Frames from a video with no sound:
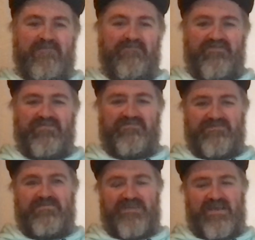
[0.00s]
for
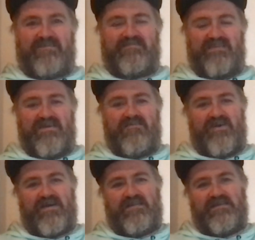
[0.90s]
Jackson
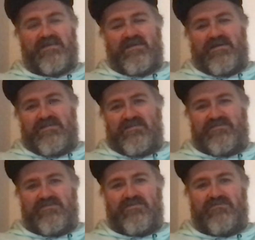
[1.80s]
Irvine, the
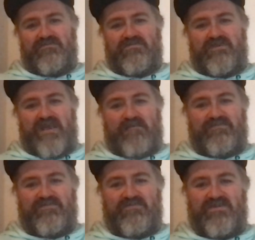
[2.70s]
Socceroo
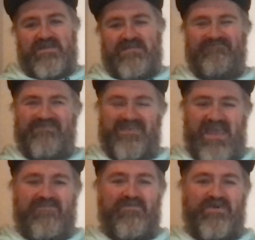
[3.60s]
captain. He
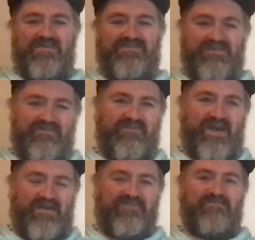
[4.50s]
gave away 2
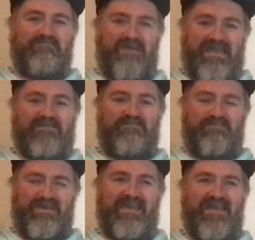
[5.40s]
fouls and made a
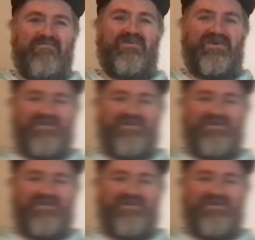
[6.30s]
big error.